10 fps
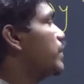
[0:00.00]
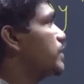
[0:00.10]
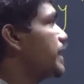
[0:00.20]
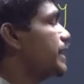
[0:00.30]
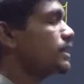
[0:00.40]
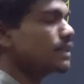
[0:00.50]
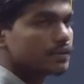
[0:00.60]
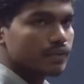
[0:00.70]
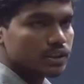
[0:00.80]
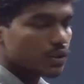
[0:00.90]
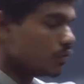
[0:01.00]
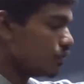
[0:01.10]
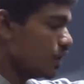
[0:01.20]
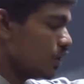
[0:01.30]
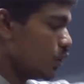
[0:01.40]
we are writing this as function of
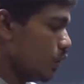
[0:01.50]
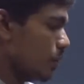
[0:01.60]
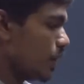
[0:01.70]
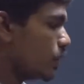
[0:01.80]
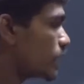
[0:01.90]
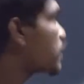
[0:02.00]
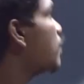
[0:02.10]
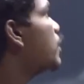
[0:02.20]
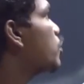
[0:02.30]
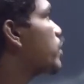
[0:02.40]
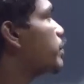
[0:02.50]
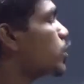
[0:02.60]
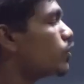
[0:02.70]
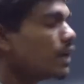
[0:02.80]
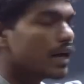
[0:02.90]
dou u by dou x, comma dou u by
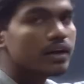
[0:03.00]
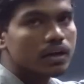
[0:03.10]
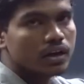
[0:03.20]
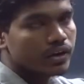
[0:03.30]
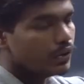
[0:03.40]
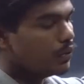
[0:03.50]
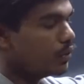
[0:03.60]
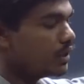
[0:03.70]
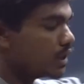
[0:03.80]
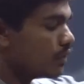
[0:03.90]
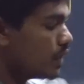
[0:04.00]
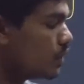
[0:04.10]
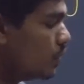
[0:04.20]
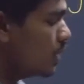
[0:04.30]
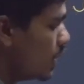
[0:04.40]
dou y, and u is equal to